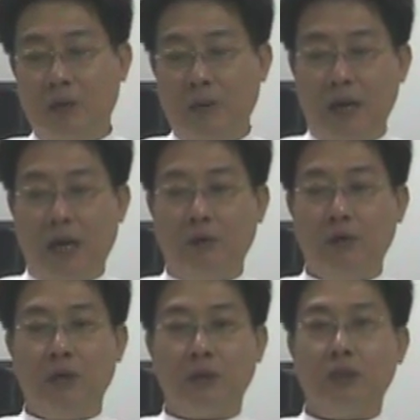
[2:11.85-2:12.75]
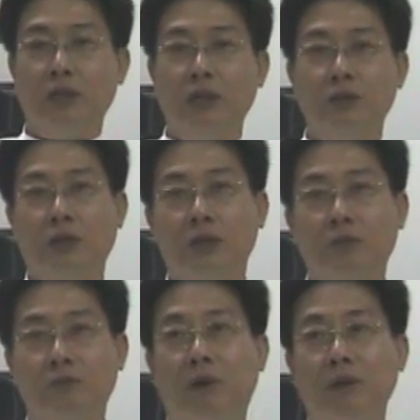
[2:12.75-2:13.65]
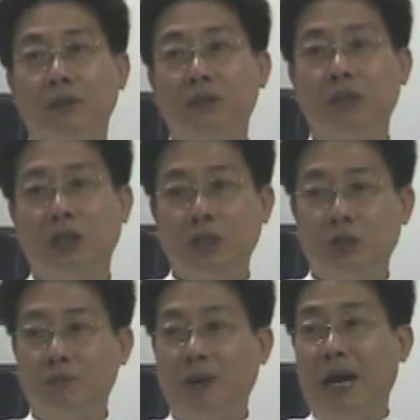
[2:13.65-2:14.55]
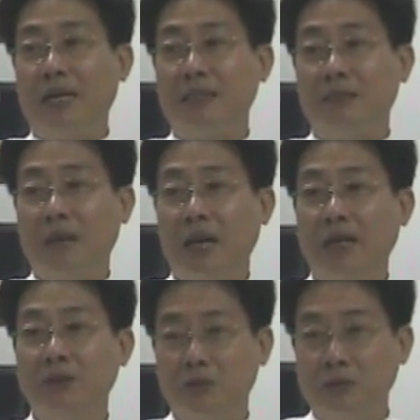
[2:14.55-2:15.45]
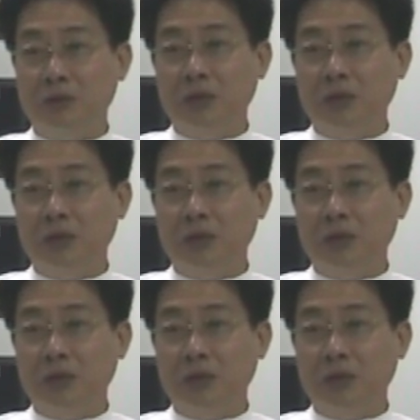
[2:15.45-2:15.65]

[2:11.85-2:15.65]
when our education policy changed to Bahasa Melayu,